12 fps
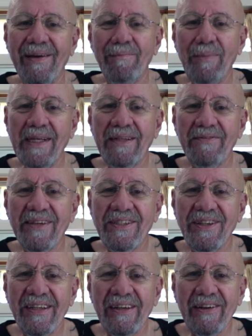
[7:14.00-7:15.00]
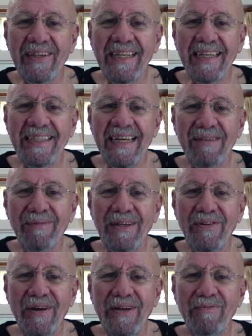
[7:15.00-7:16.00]
being a vegetarian that time, I
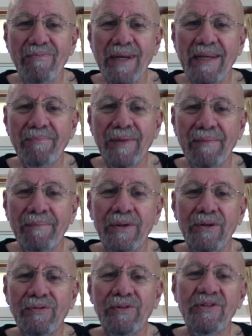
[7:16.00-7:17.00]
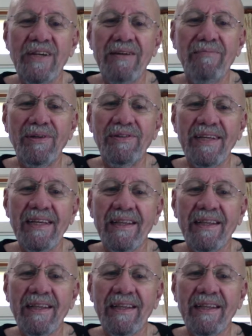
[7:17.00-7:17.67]
tried to make my beautiful Siamese